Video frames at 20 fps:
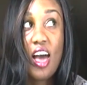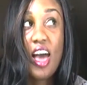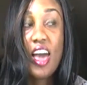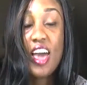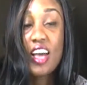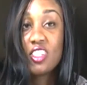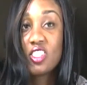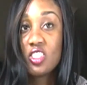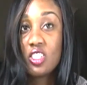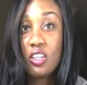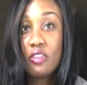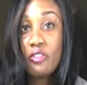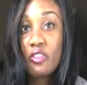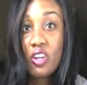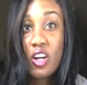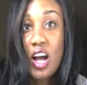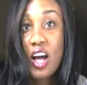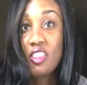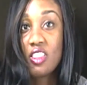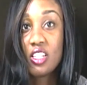I actually
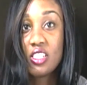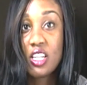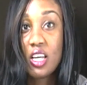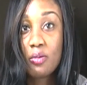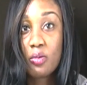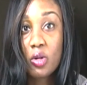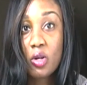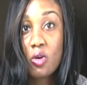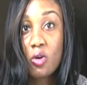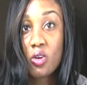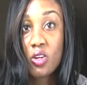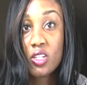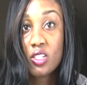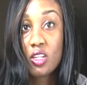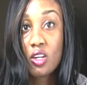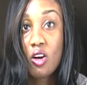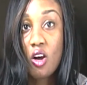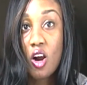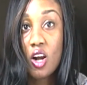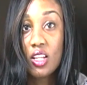forgot the tape recorder
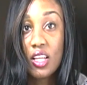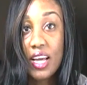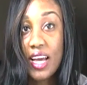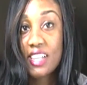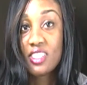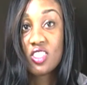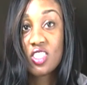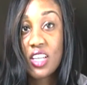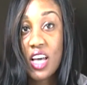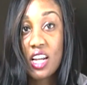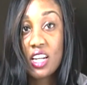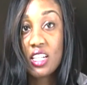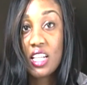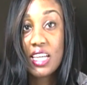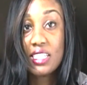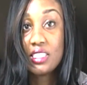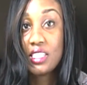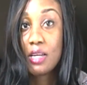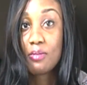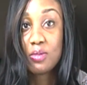in the car. Like, I just kind of
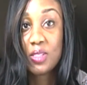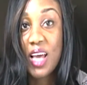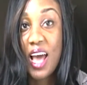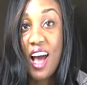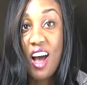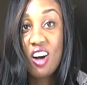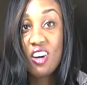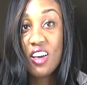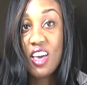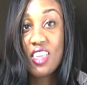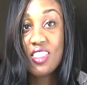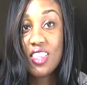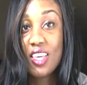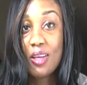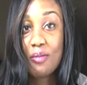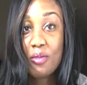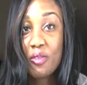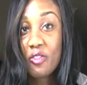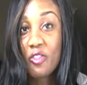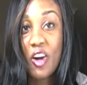like dipped out, and
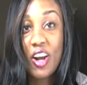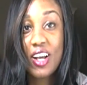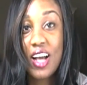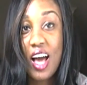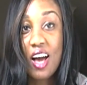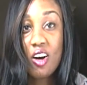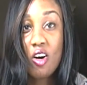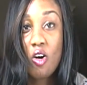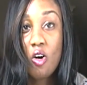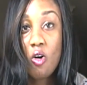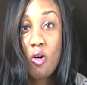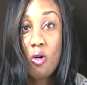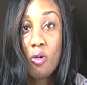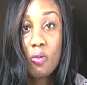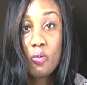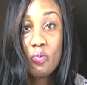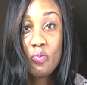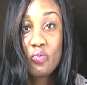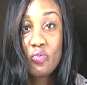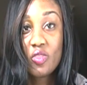then before I got
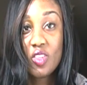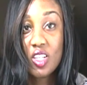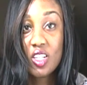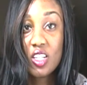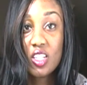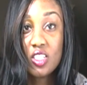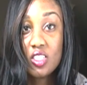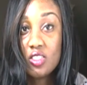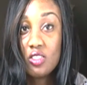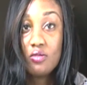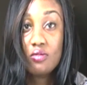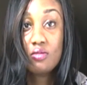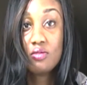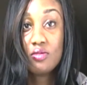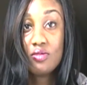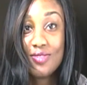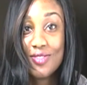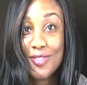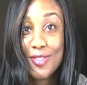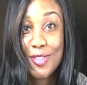home, the
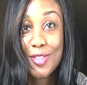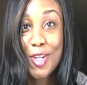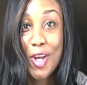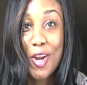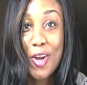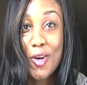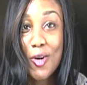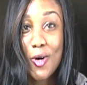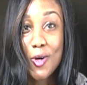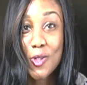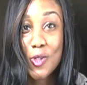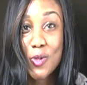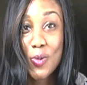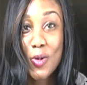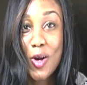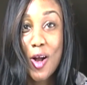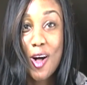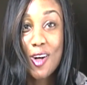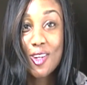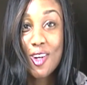donut holes
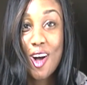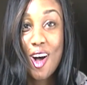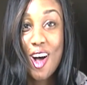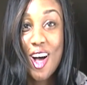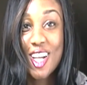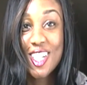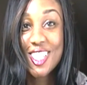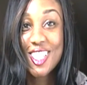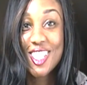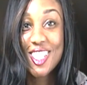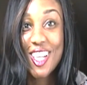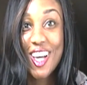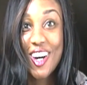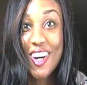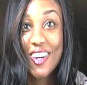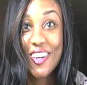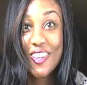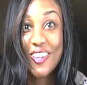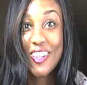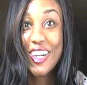were all gone.
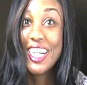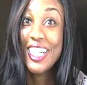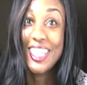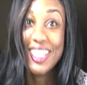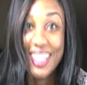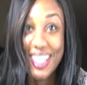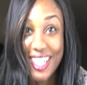So,